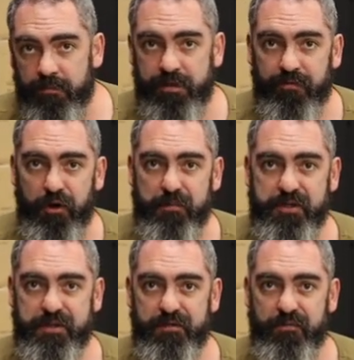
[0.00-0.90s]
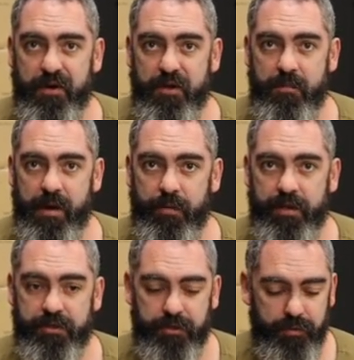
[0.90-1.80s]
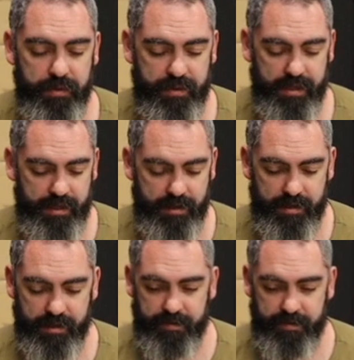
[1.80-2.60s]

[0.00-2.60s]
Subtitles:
different options of what you might want to do and